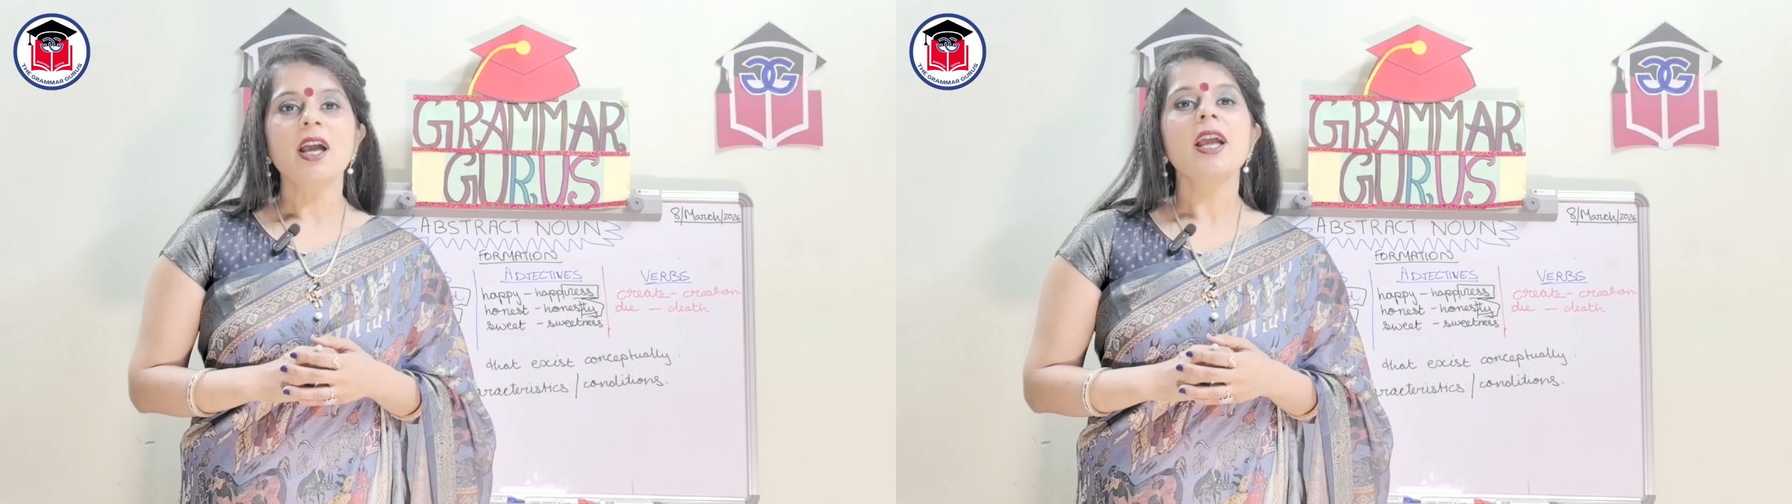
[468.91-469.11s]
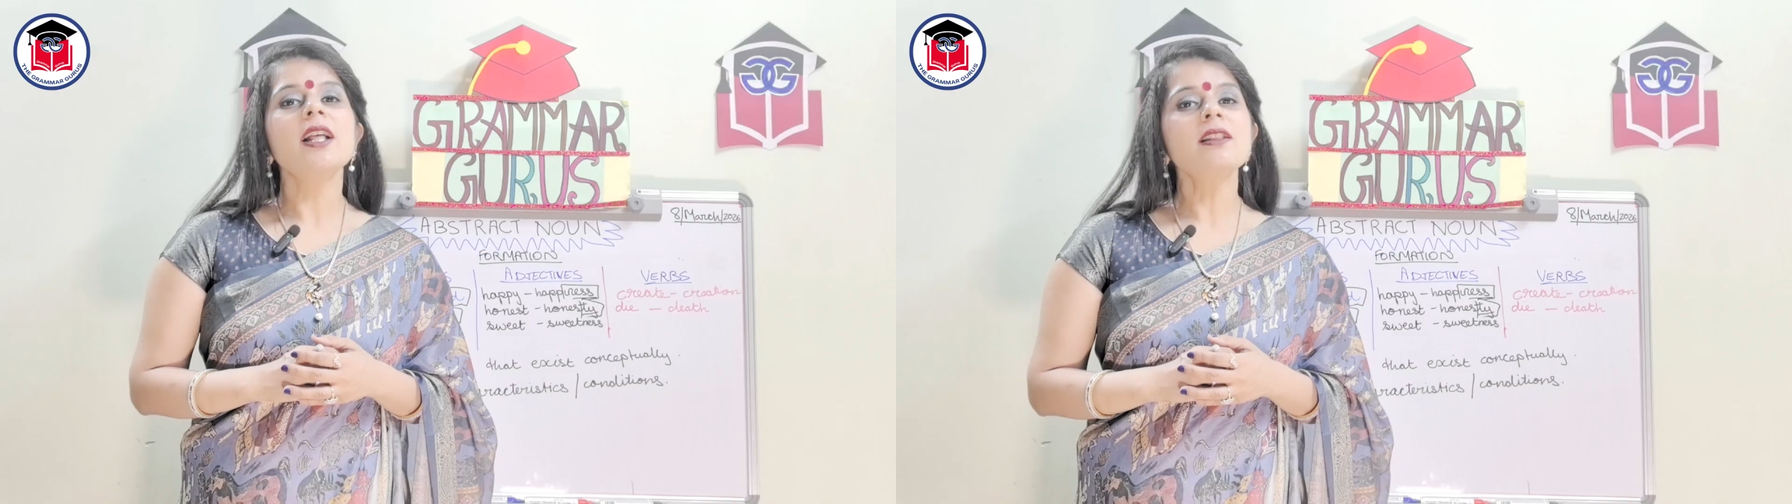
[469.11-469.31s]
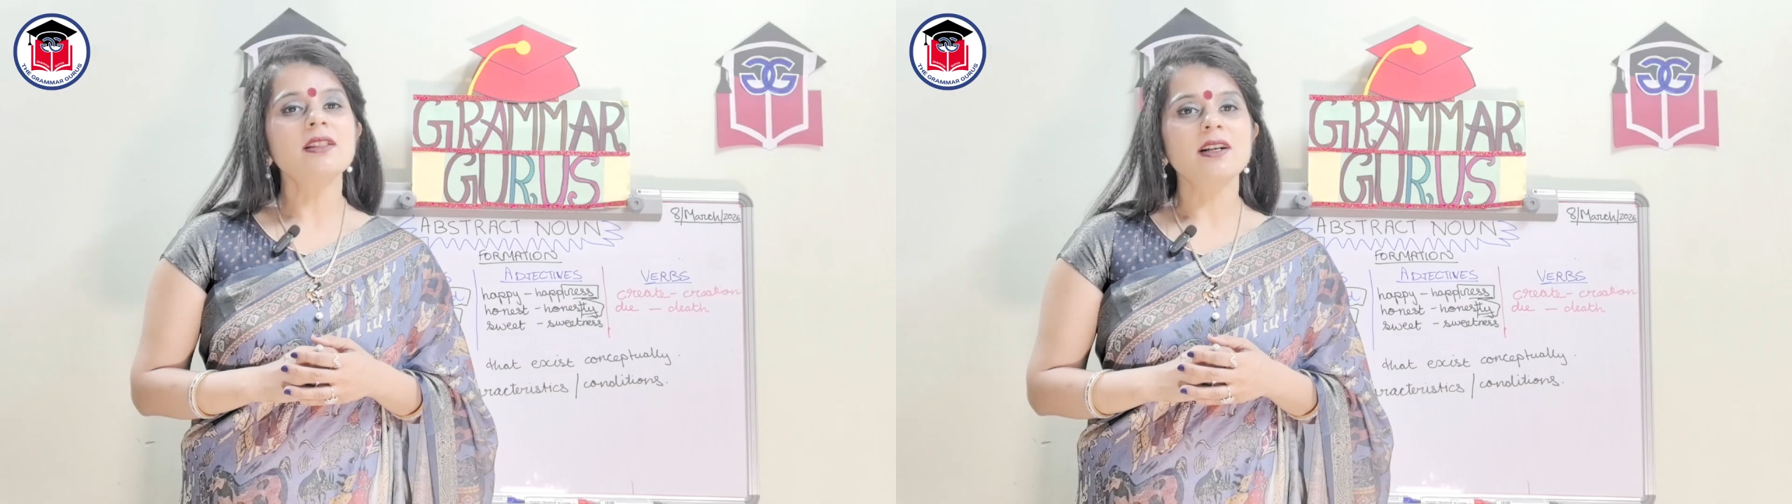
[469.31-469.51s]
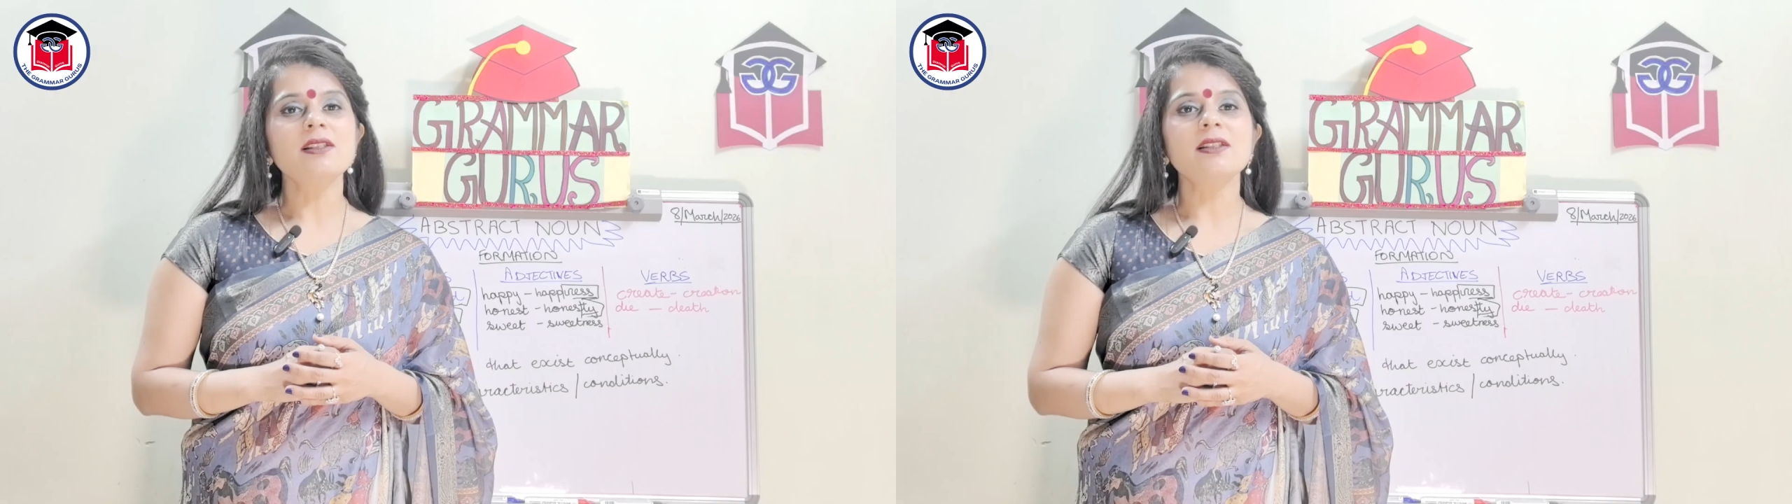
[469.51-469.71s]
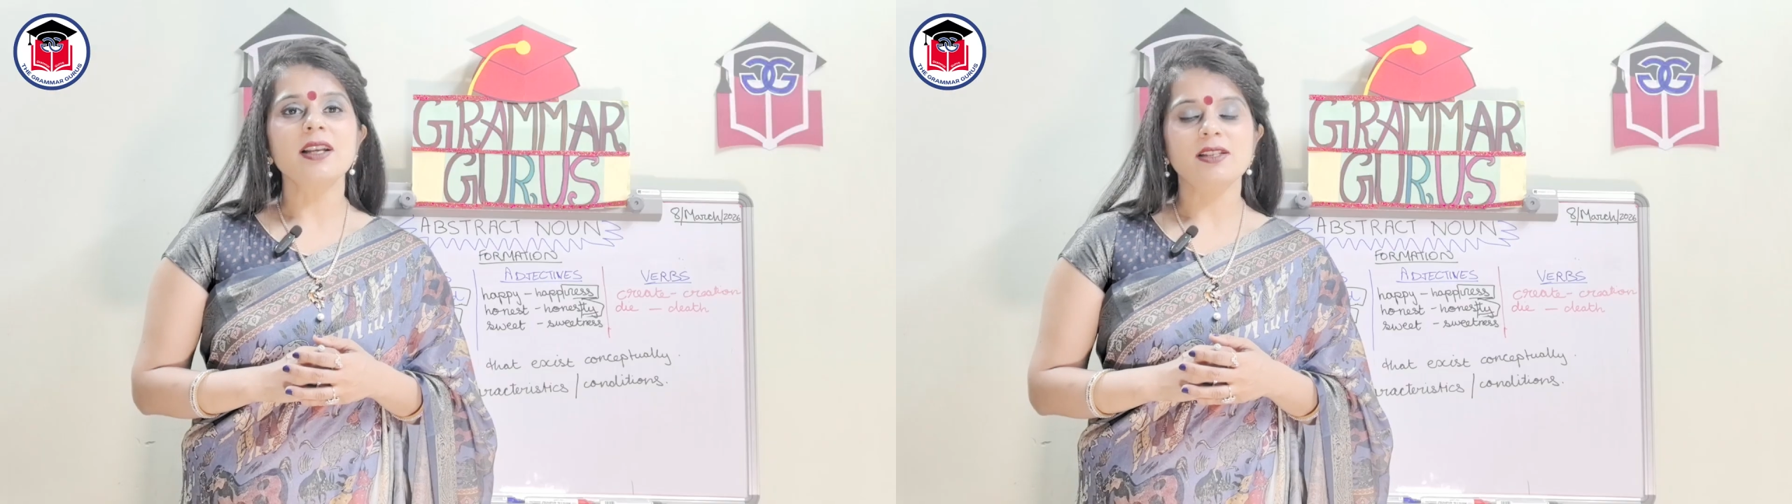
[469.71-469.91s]
in the
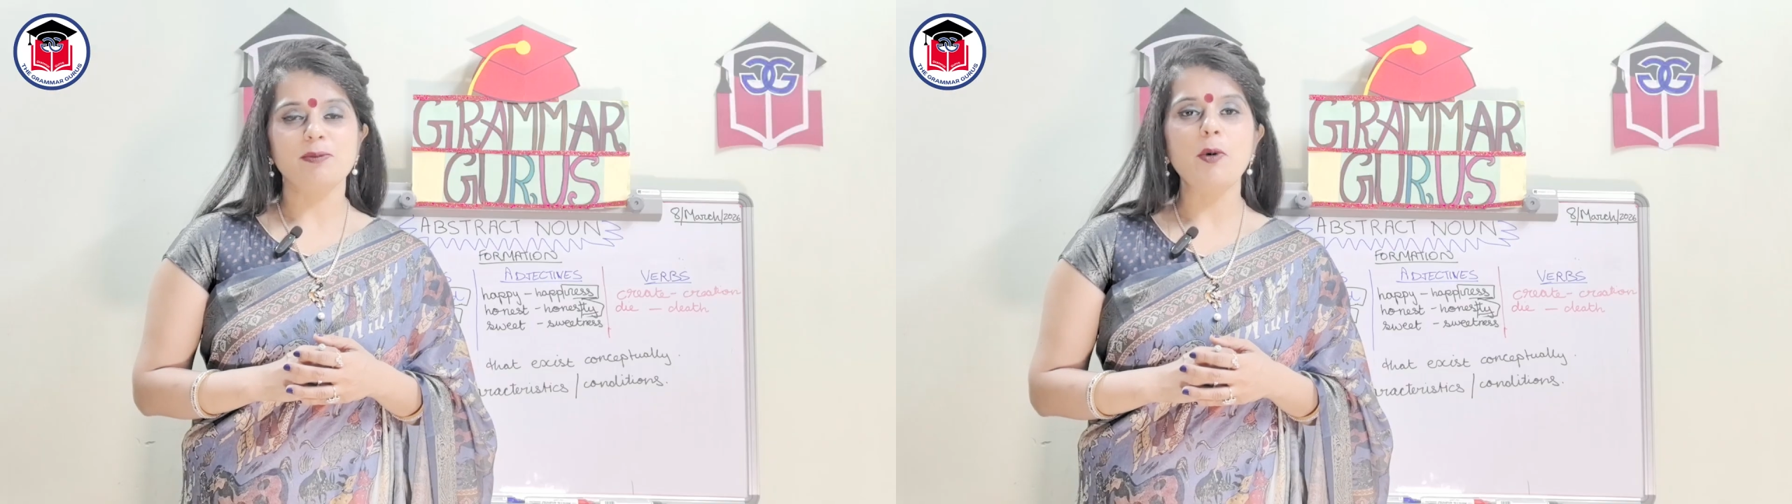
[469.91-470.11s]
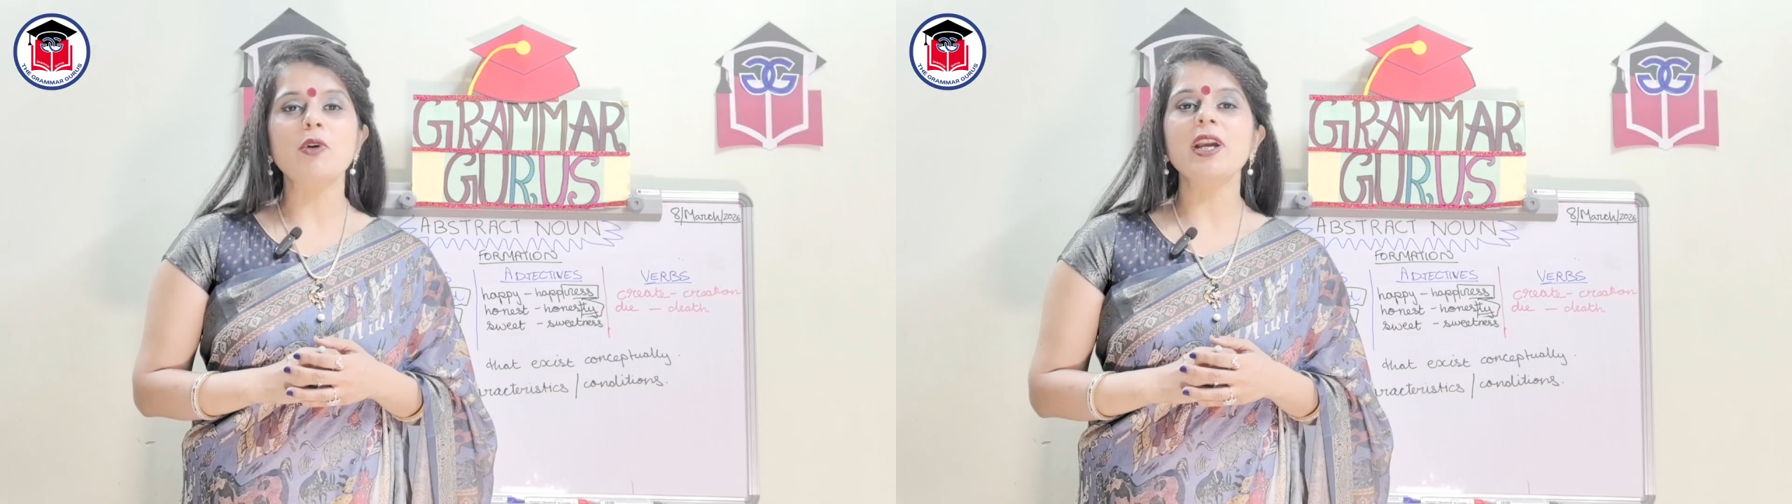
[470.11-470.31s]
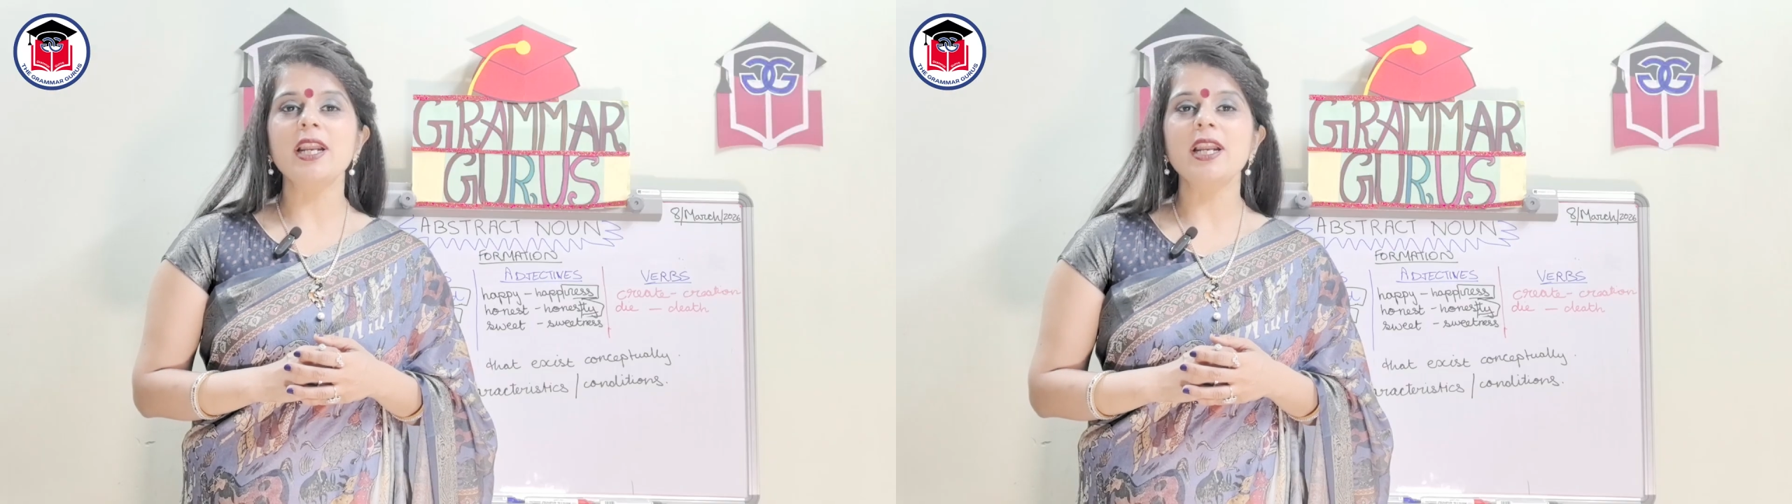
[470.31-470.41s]
spoken